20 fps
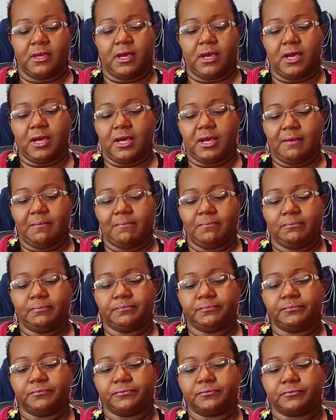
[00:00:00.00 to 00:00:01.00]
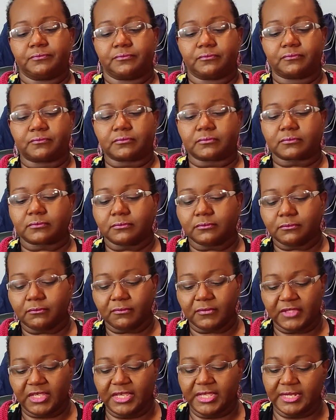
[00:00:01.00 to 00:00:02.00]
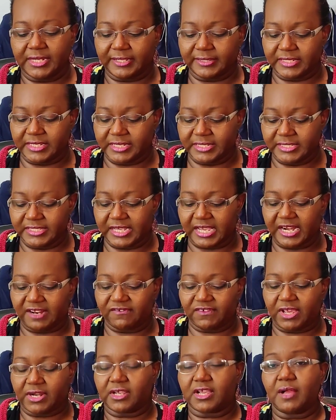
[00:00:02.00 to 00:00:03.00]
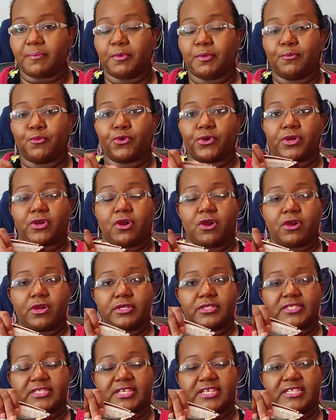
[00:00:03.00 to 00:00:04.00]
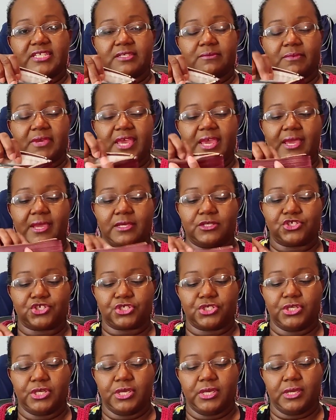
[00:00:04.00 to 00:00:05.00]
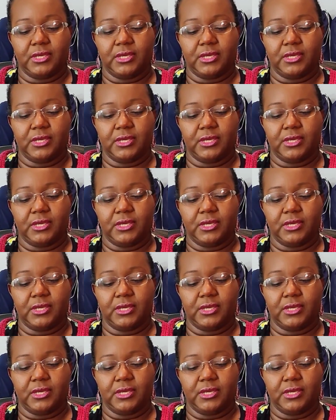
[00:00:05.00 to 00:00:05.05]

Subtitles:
And on the inside, I've got a couple more cards and some cash.